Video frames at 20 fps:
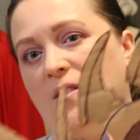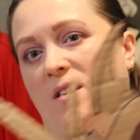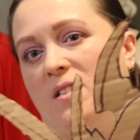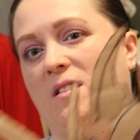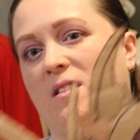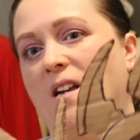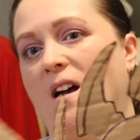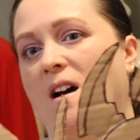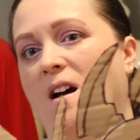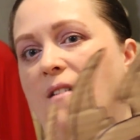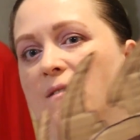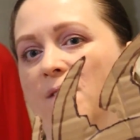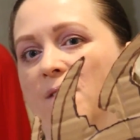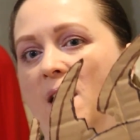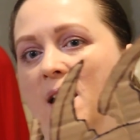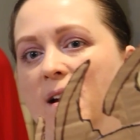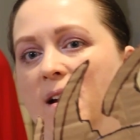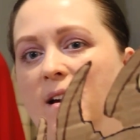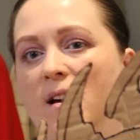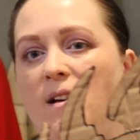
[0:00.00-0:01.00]
the staff.
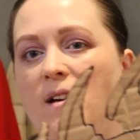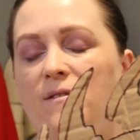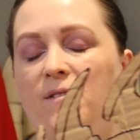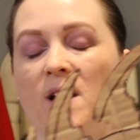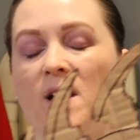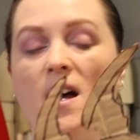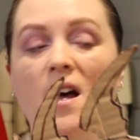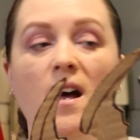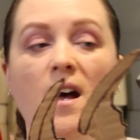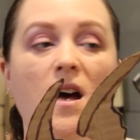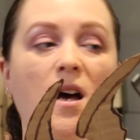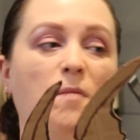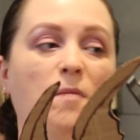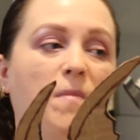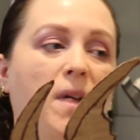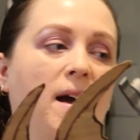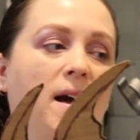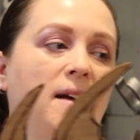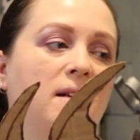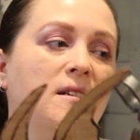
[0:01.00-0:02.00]
I have
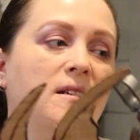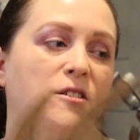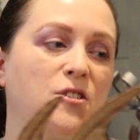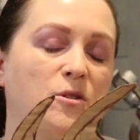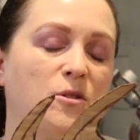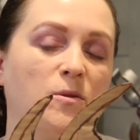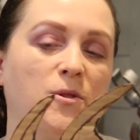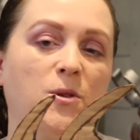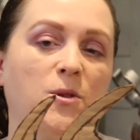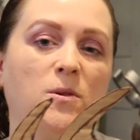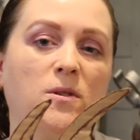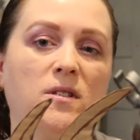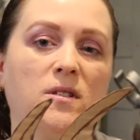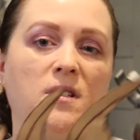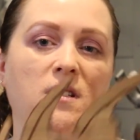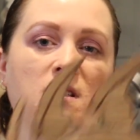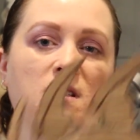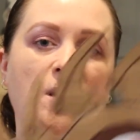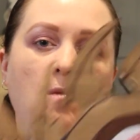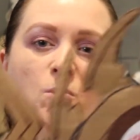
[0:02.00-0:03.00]
my initial thoughts
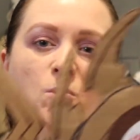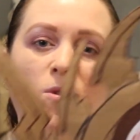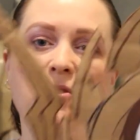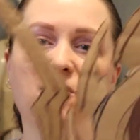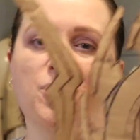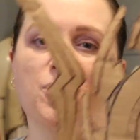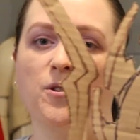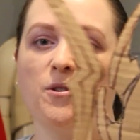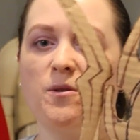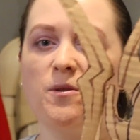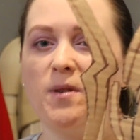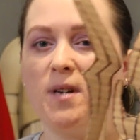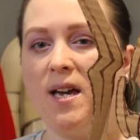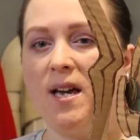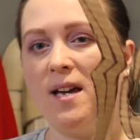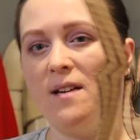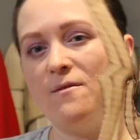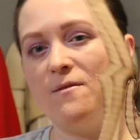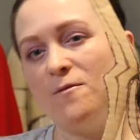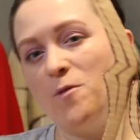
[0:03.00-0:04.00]
is I want to
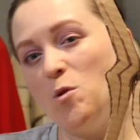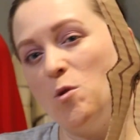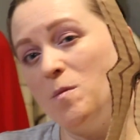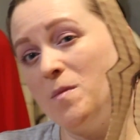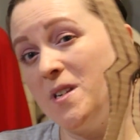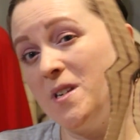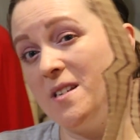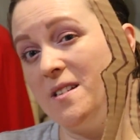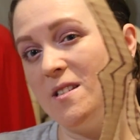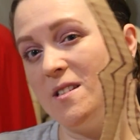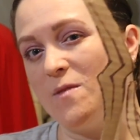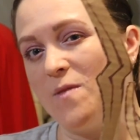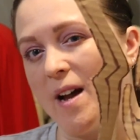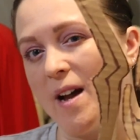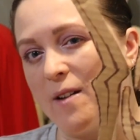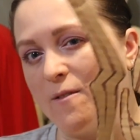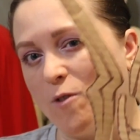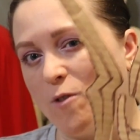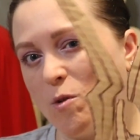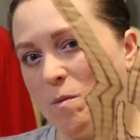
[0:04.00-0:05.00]
heat form this,
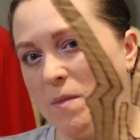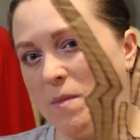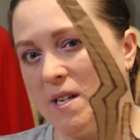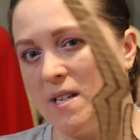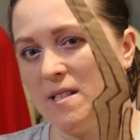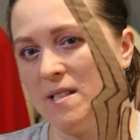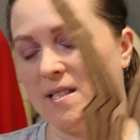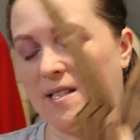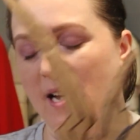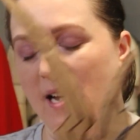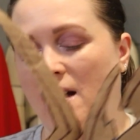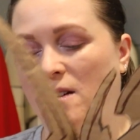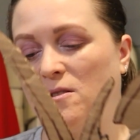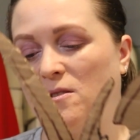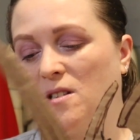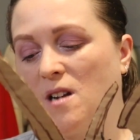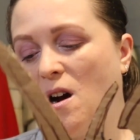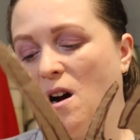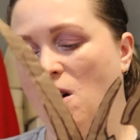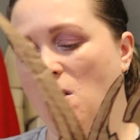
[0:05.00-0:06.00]
vac form this
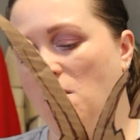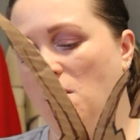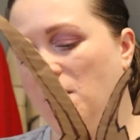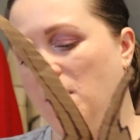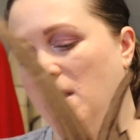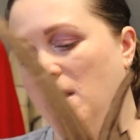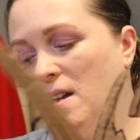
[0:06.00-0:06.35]
out of